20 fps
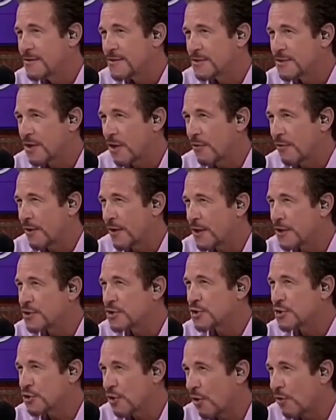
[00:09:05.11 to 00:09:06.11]
So his
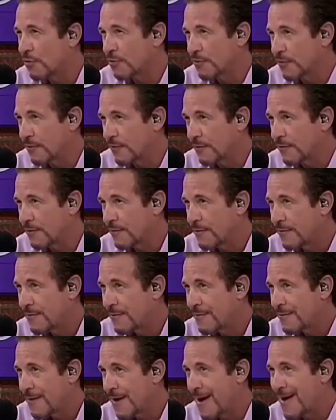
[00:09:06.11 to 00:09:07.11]
shoulder
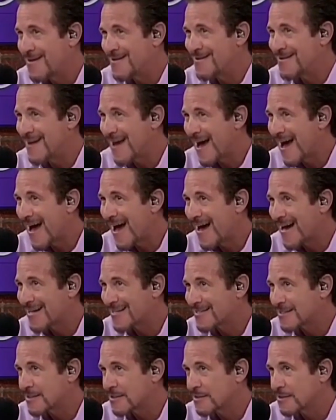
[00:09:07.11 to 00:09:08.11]
and
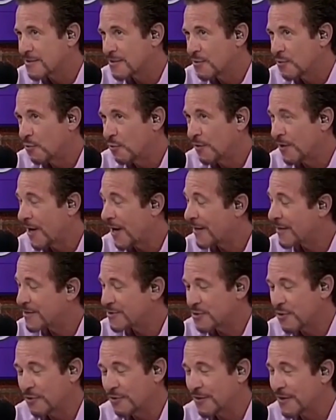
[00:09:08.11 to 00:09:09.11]
nads were not
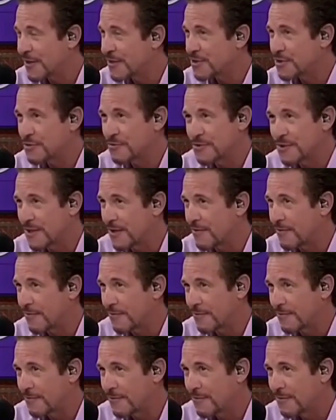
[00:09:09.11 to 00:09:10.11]
his only issues
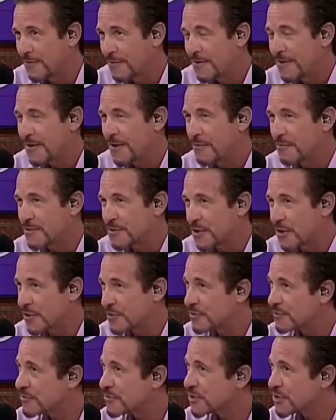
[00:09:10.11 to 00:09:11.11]
either. He was
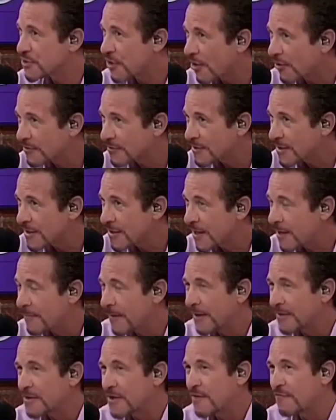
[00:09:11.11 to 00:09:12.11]
also salty
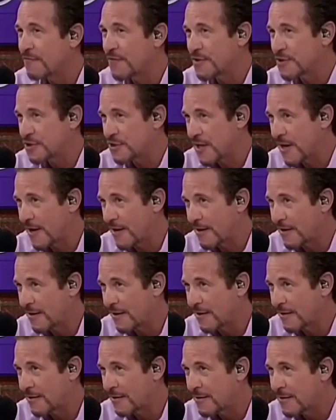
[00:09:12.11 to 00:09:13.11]
about the
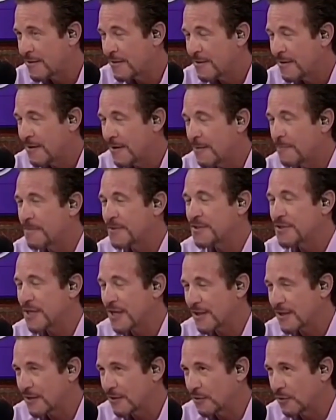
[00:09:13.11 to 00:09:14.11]
officiating, in
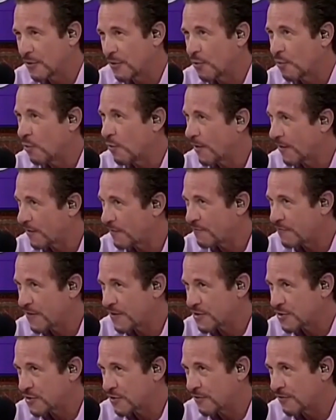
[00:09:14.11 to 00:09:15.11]
particular, one
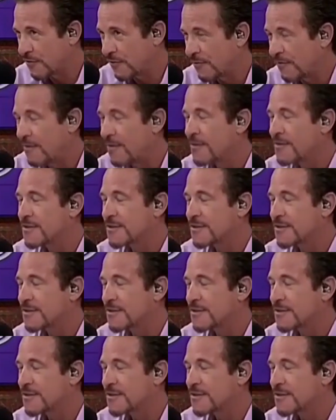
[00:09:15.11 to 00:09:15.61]
official,